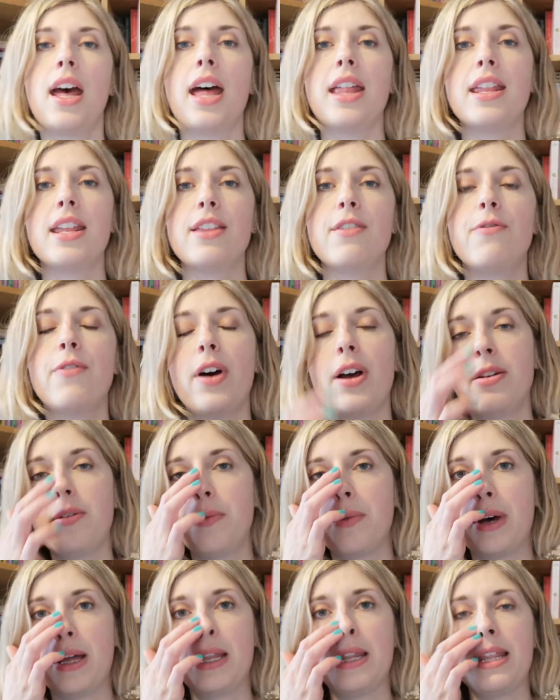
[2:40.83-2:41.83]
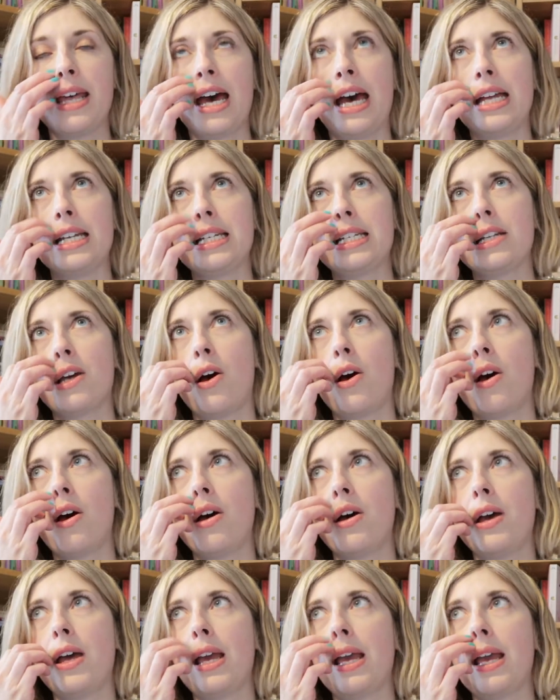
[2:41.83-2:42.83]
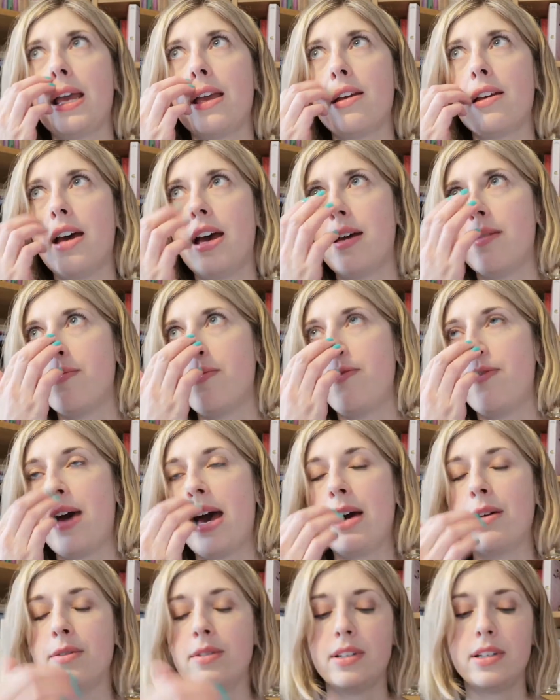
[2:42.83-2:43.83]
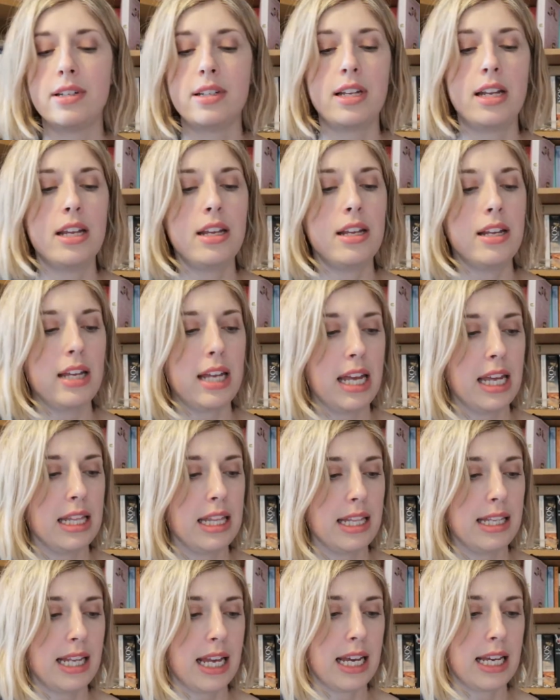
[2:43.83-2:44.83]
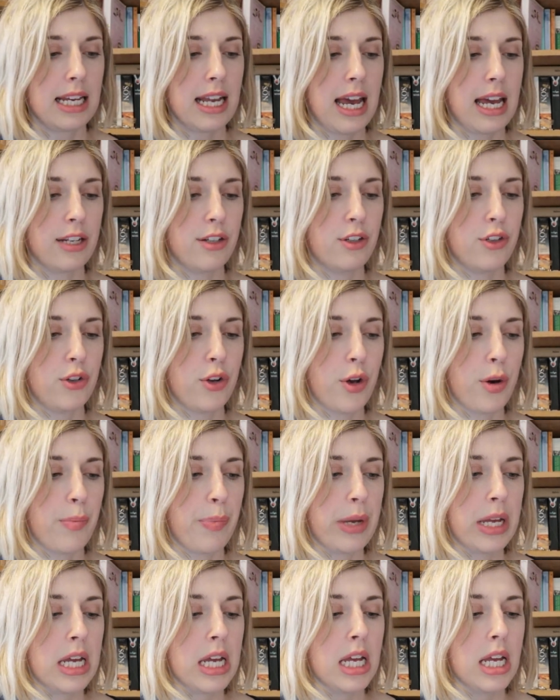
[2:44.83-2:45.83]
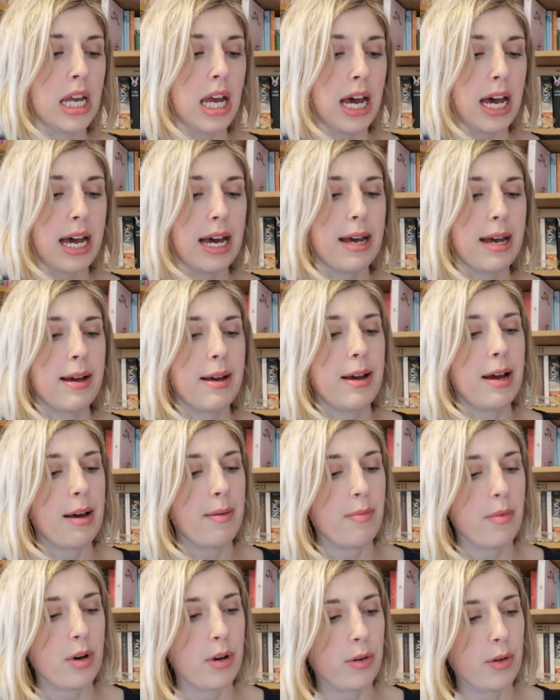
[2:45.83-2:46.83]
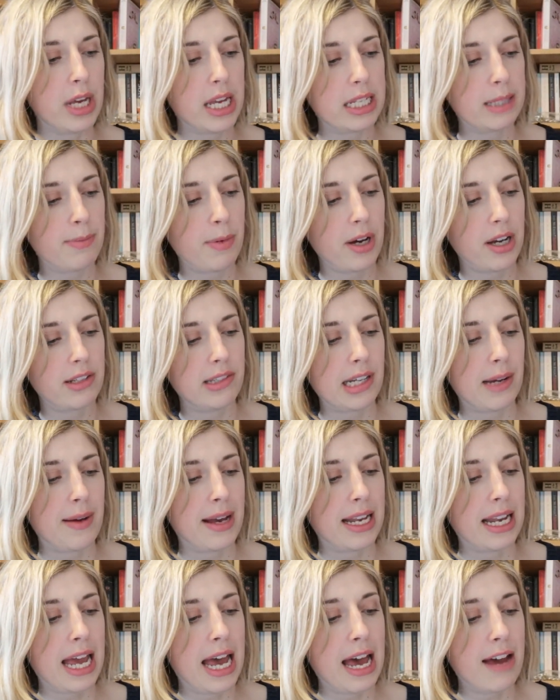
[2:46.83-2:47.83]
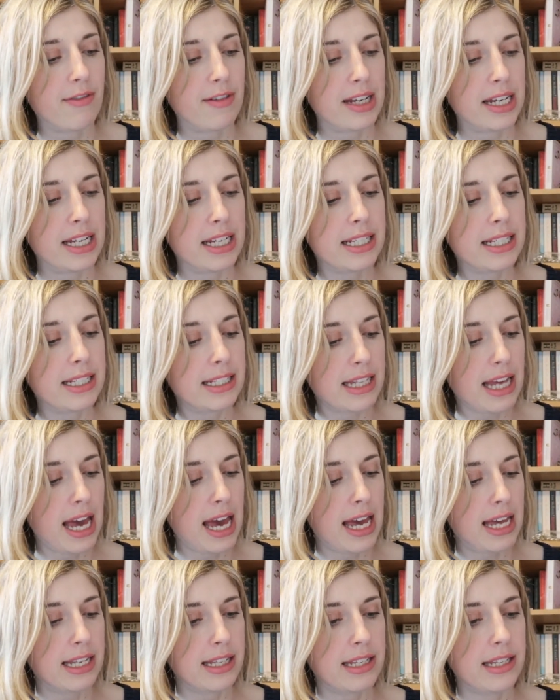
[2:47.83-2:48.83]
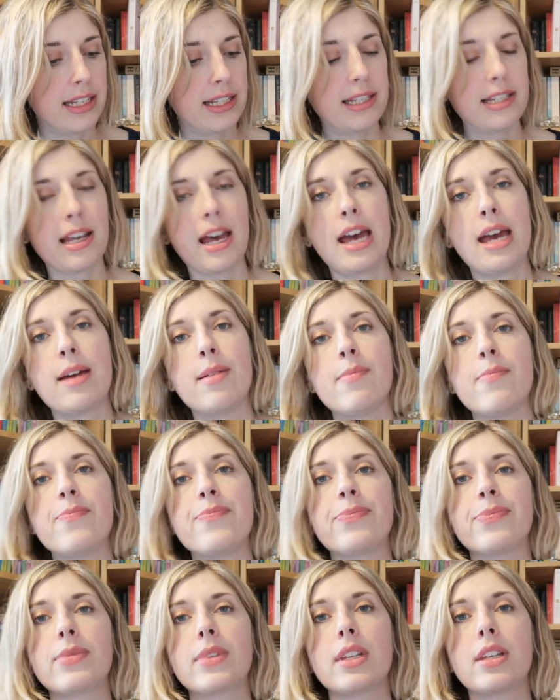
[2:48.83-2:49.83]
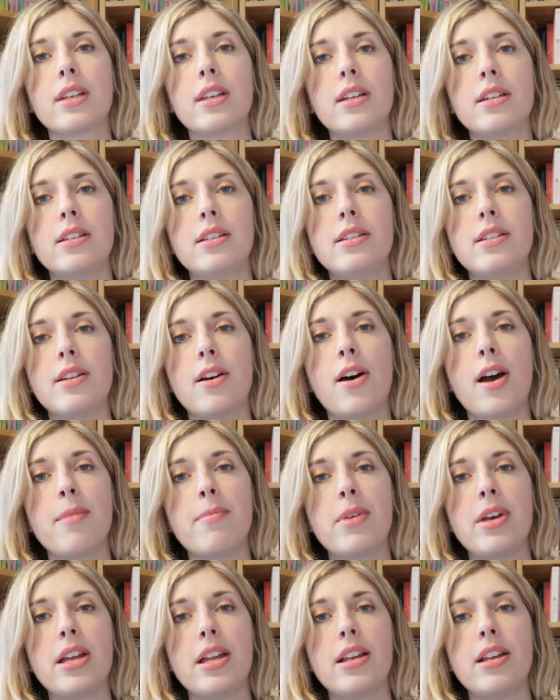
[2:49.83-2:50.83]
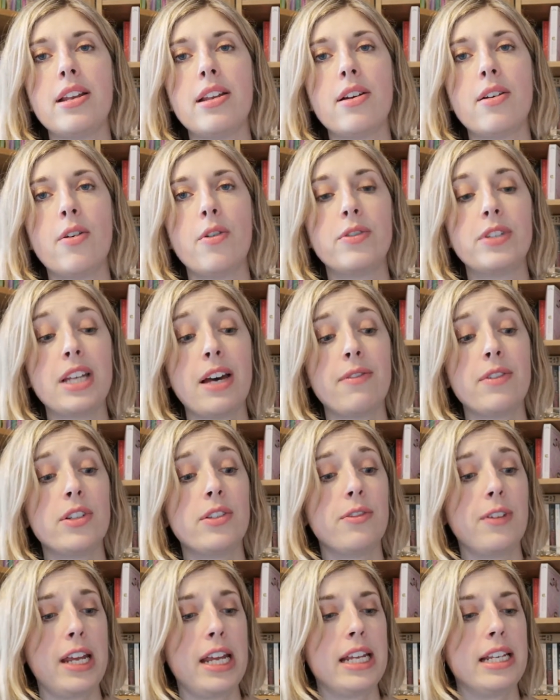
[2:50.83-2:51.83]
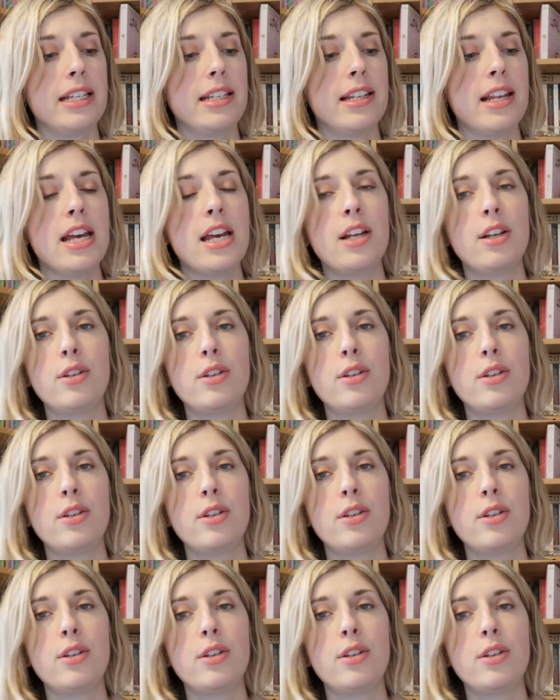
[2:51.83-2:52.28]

And then the final one that I um, found in the secondhand shop um, is by Joanne Harris and um, Simon of Savage Reads